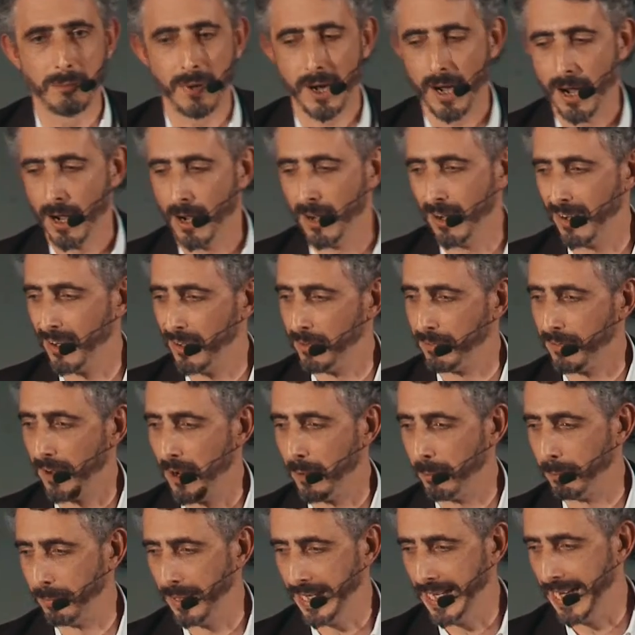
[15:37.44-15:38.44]
part of
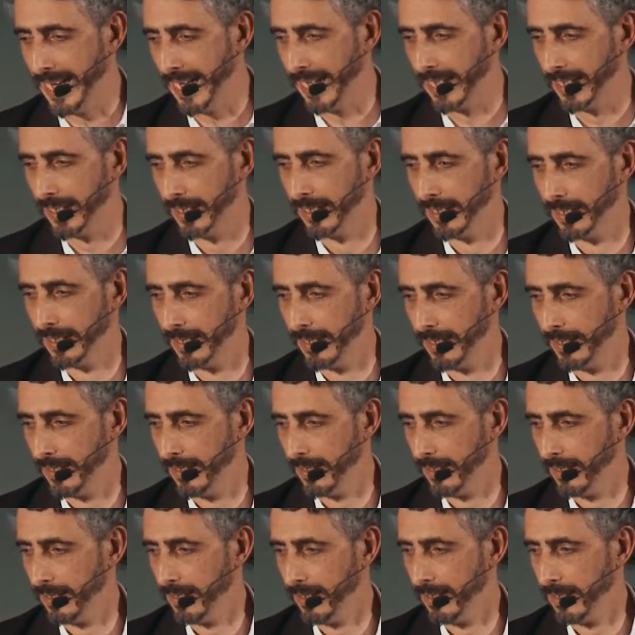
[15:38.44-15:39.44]
our being.
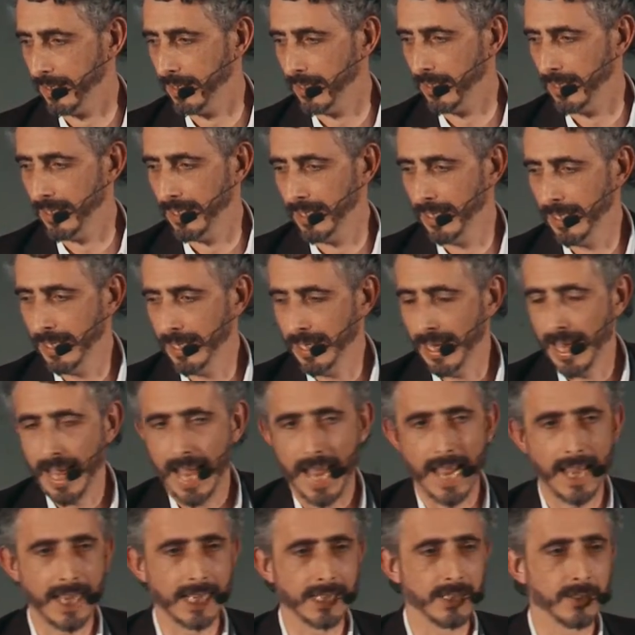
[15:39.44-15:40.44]

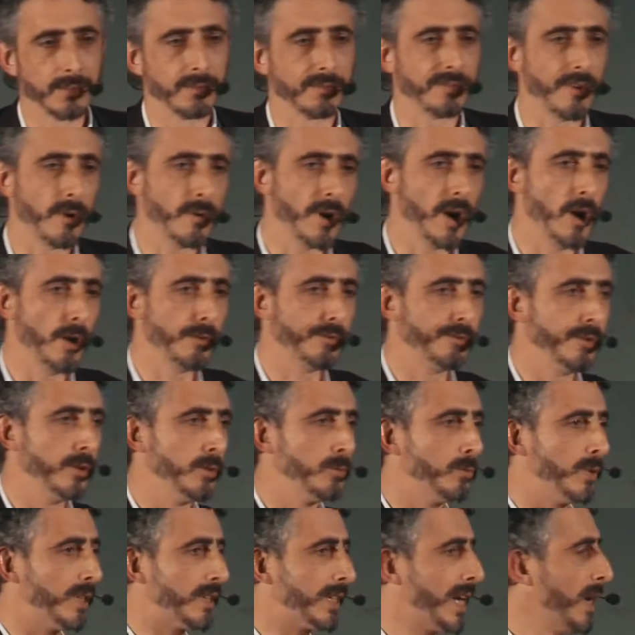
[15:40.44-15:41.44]
And very
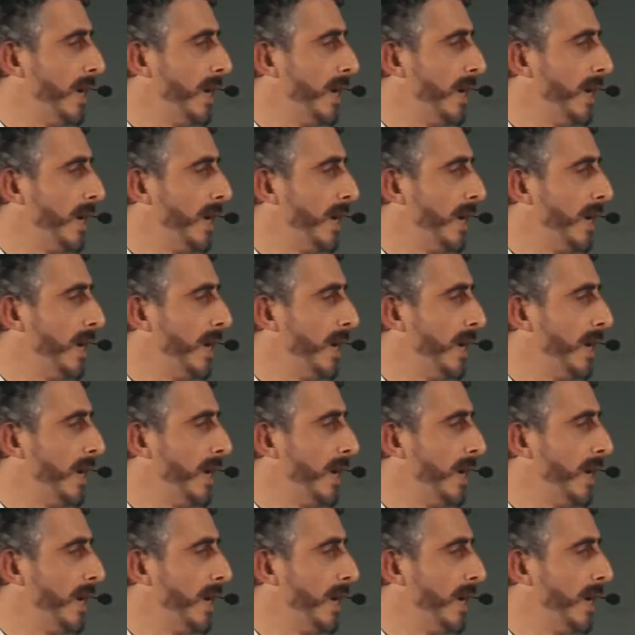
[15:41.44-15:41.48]
often with